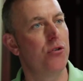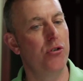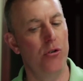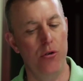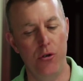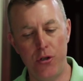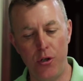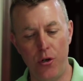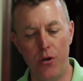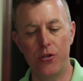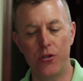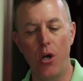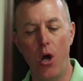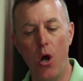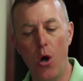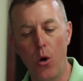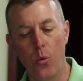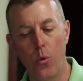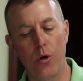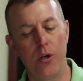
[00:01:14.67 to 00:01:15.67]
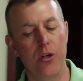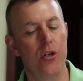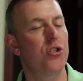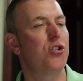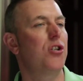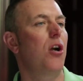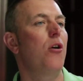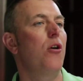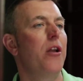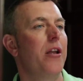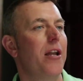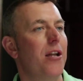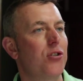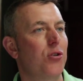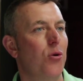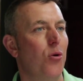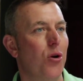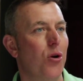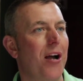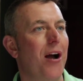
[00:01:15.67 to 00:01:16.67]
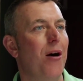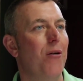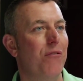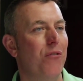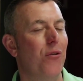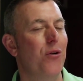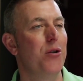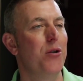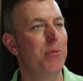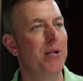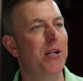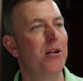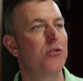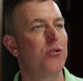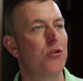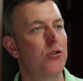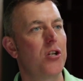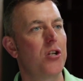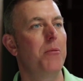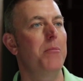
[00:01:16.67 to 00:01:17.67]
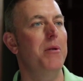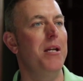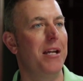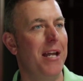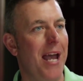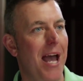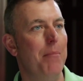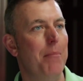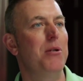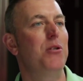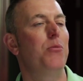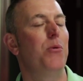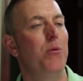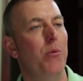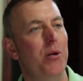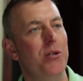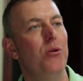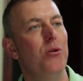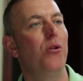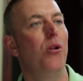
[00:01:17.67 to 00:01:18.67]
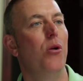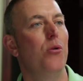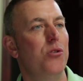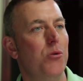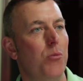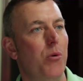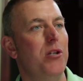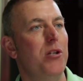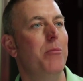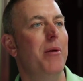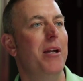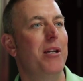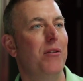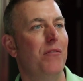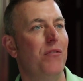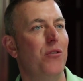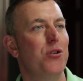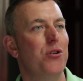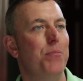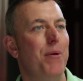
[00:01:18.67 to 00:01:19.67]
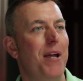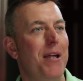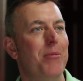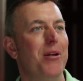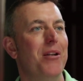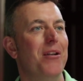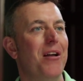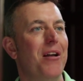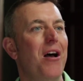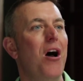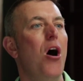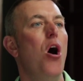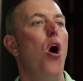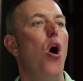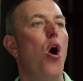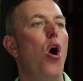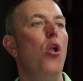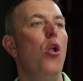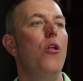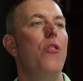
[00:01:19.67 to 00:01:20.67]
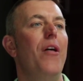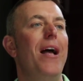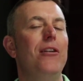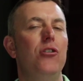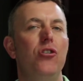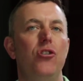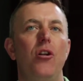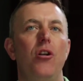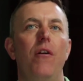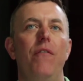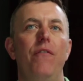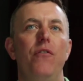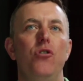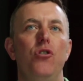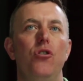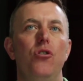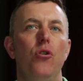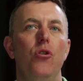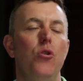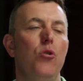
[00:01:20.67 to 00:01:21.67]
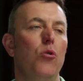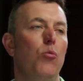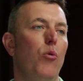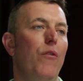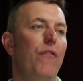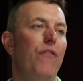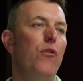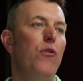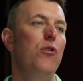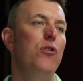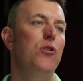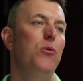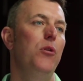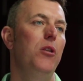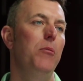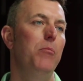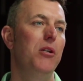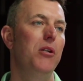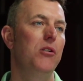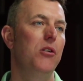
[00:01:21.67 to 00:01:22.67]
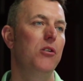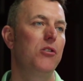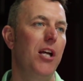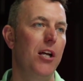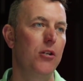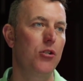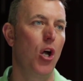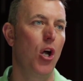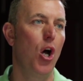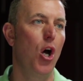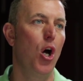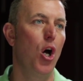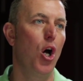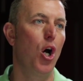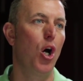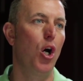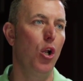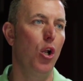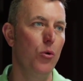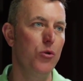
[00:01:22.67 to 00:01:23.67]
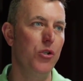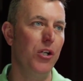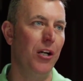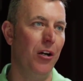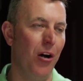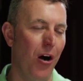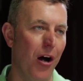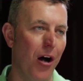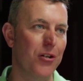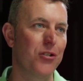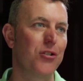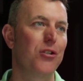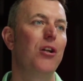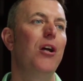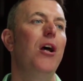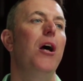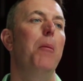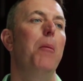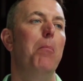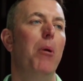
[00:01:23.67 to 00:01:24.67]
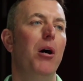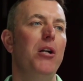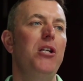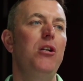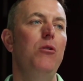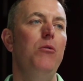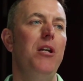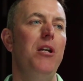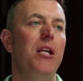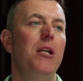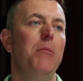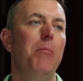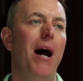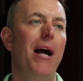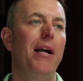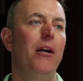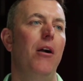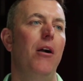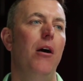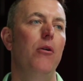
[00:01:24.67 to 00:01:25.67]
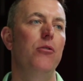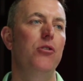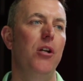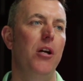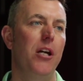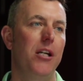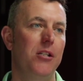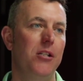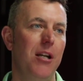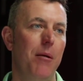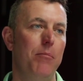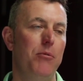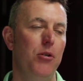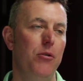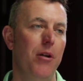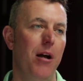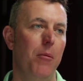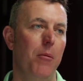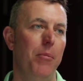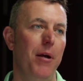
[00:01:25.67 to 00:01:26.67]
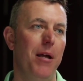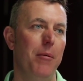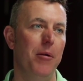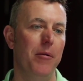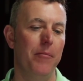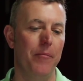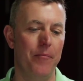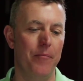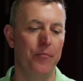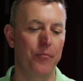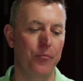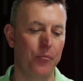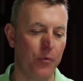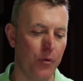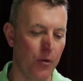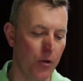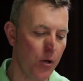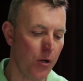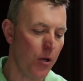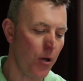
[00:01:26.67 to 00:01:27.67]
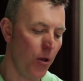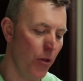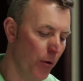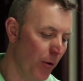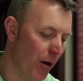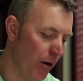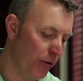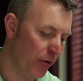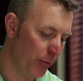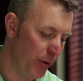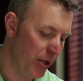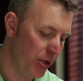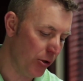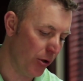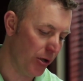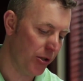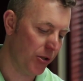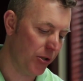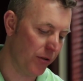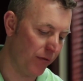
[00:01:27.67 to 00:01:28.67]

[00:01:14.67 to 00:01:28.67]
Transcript: year insurance. We're going to start an escrow account for you because there's going to be a gap between when you close and when you make your first payment. All of that stuff is referred to in the business as closing cost. Money you need to buy your house except your down payment. There are 3 choices